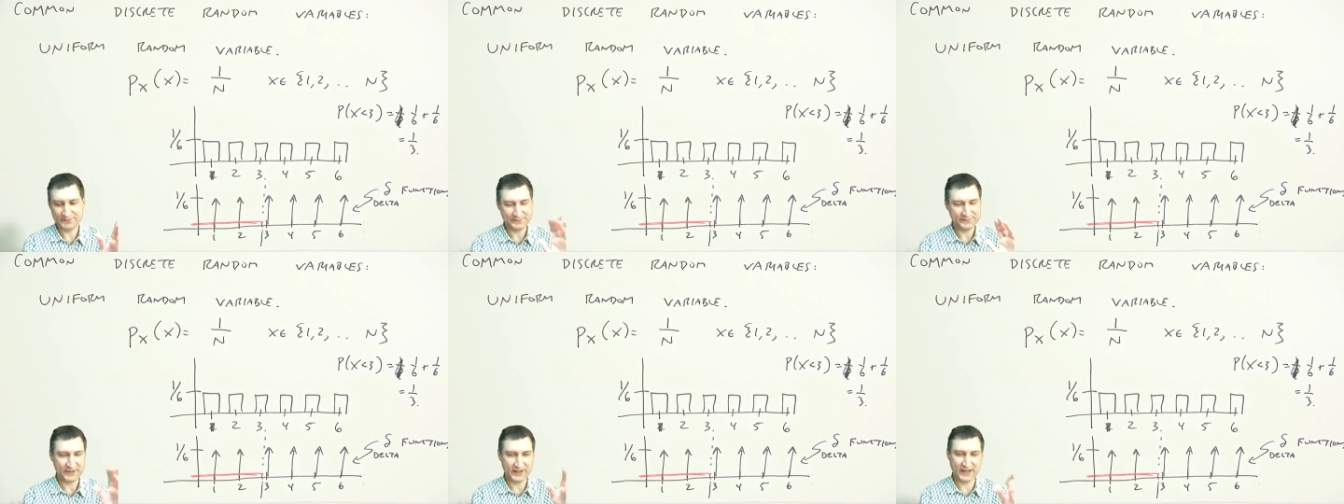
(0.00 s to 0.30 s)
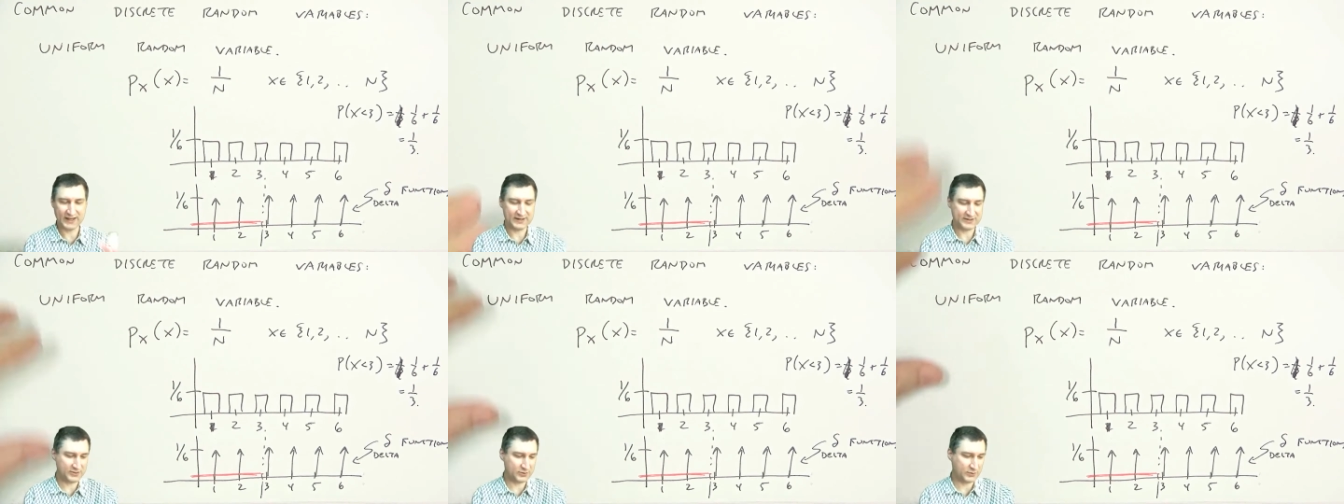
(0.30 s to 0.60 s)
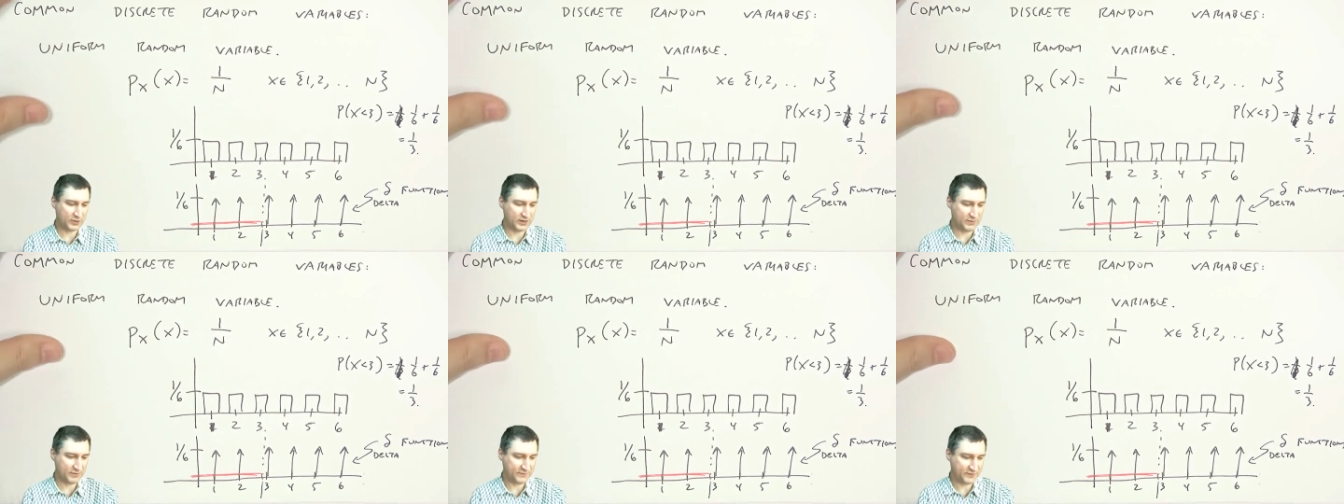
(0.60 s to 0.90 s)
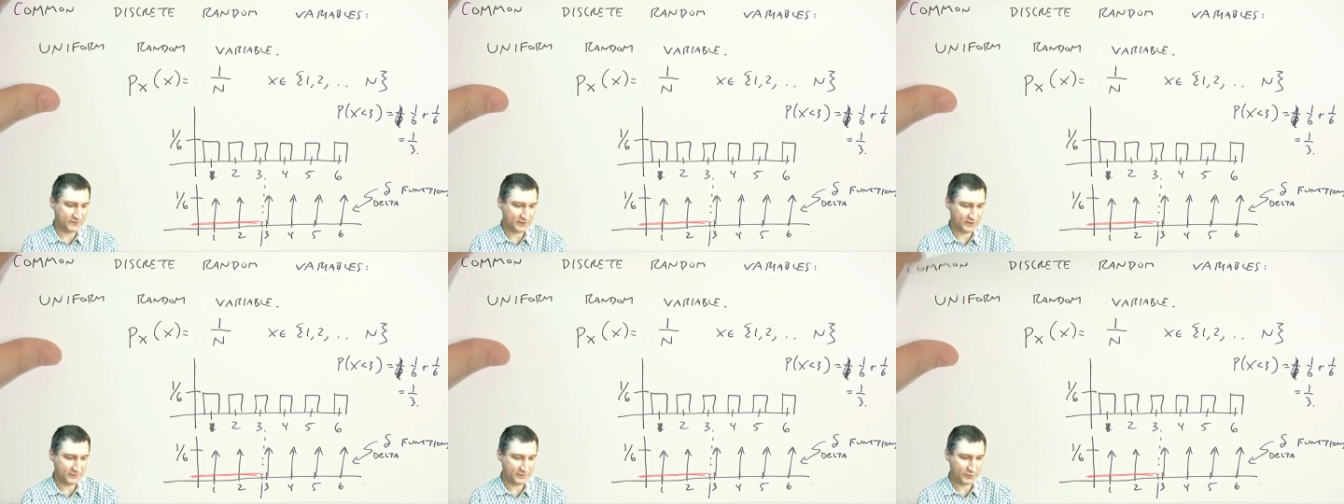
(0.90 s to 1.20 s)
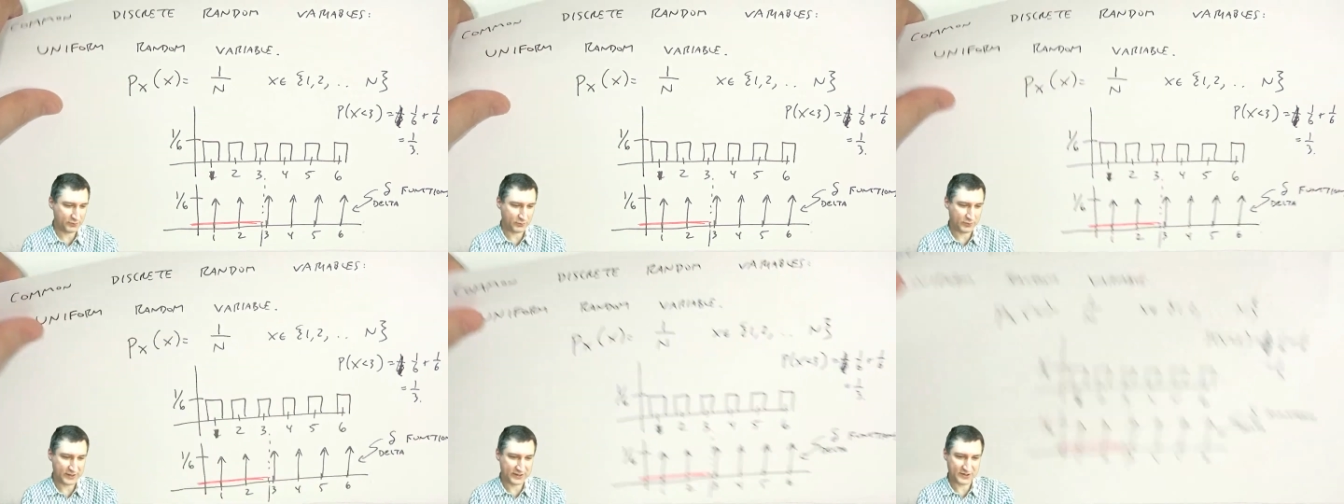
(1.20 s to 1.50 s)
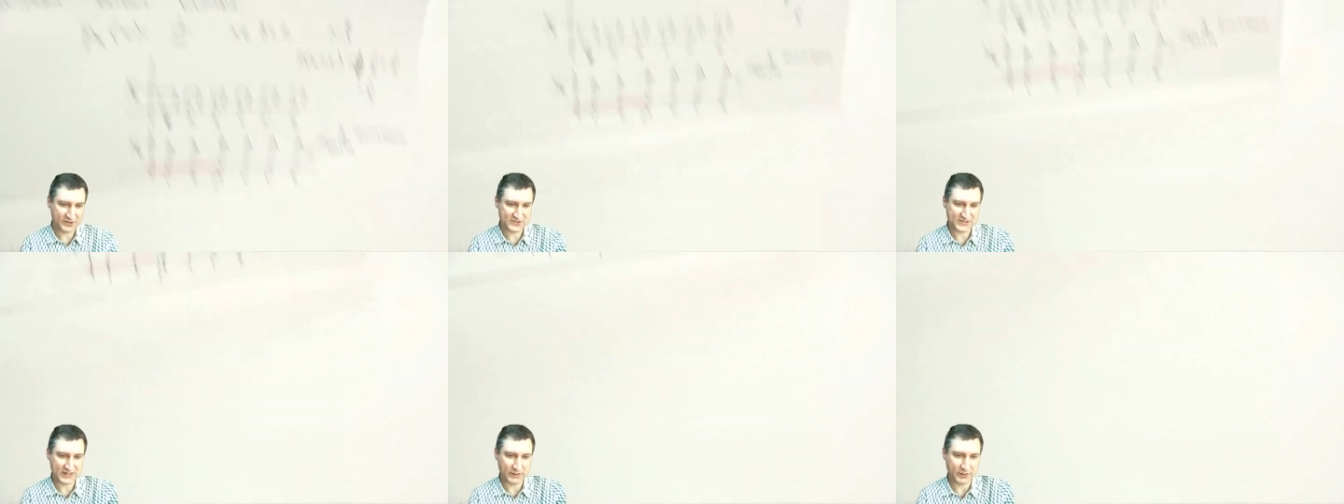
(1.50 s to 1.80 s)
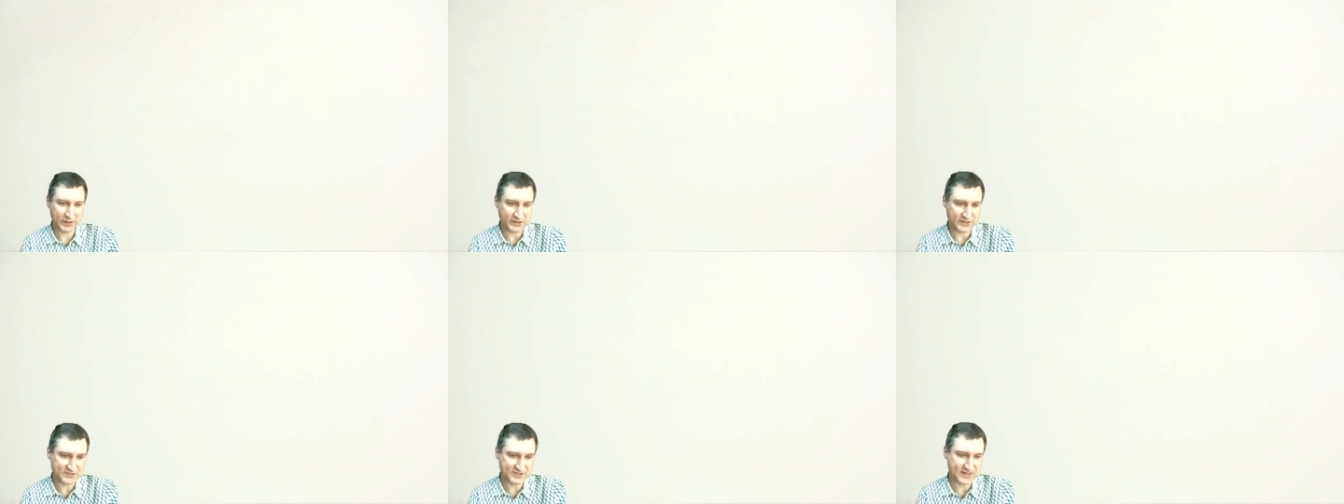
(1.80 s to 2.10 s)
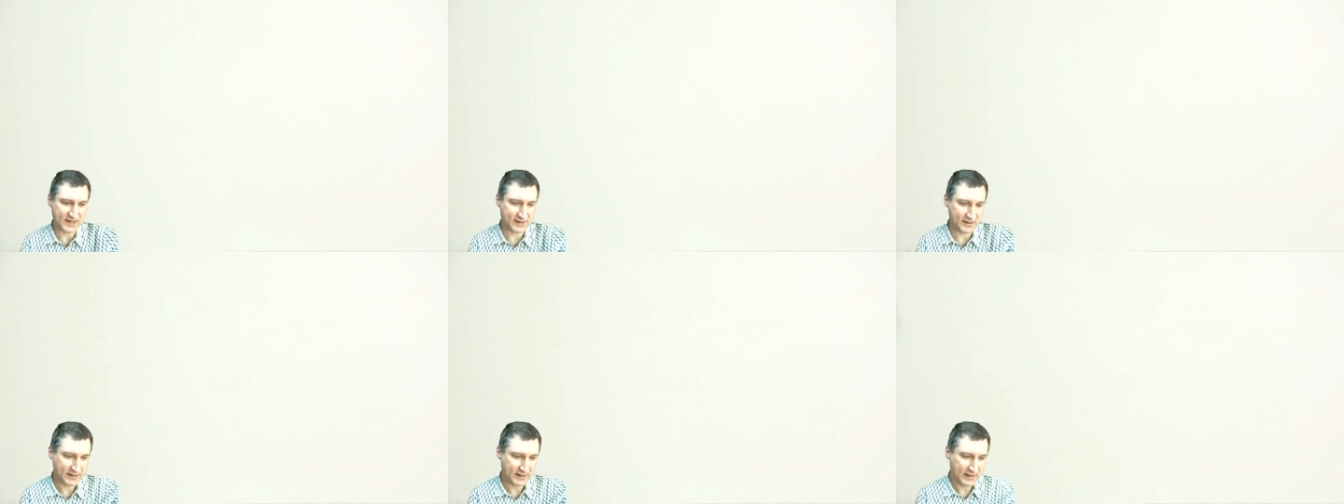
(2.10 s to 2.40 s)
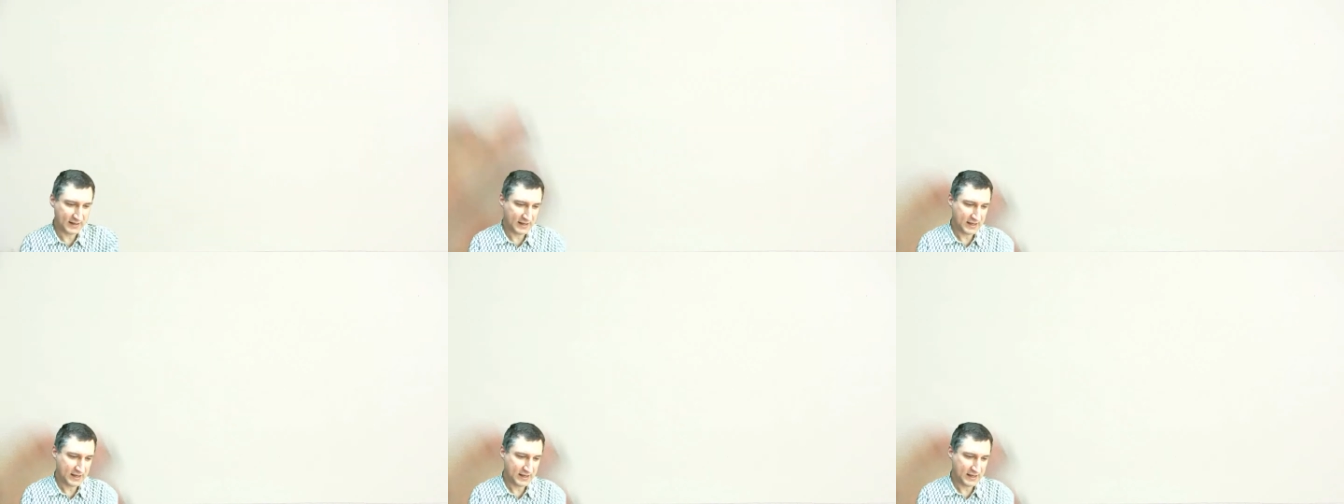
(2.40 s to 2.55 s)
Again, don't worry if you, if you don't quite understand what I just said,